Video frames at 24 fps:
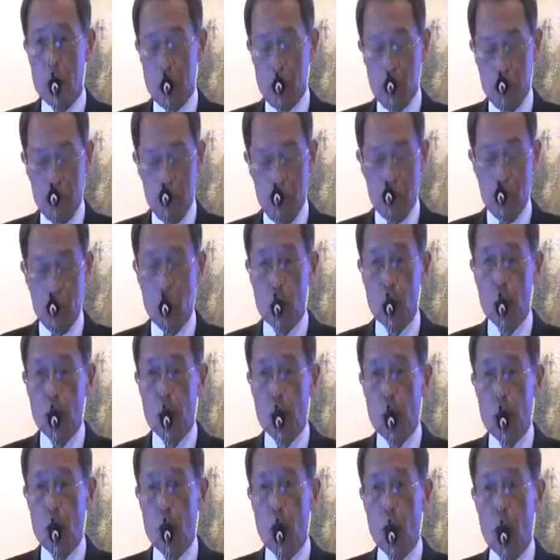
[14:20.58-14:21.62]
only our
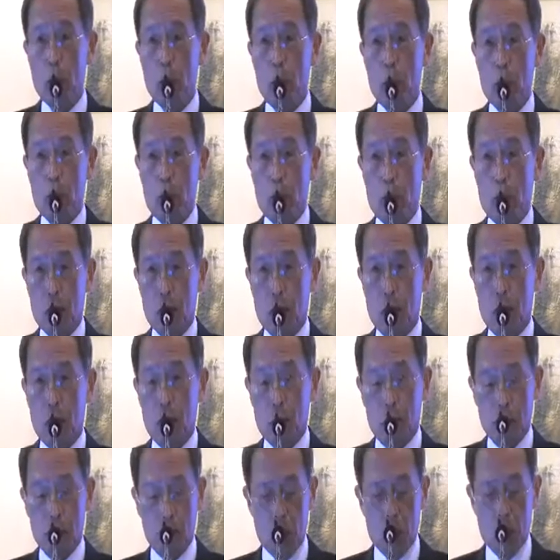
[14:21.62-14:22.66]
bilateral trade, but
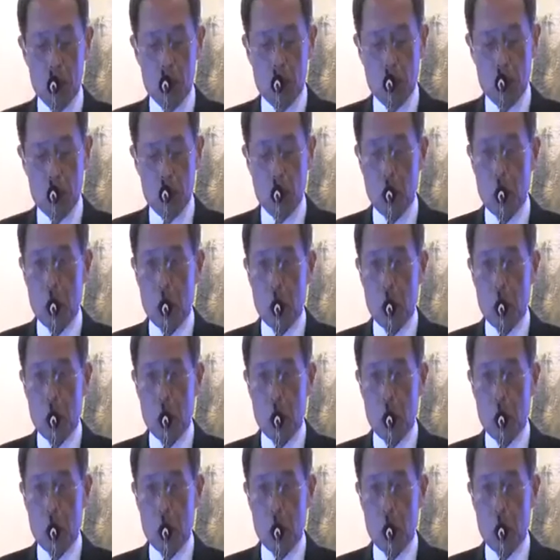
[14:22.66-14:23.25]
also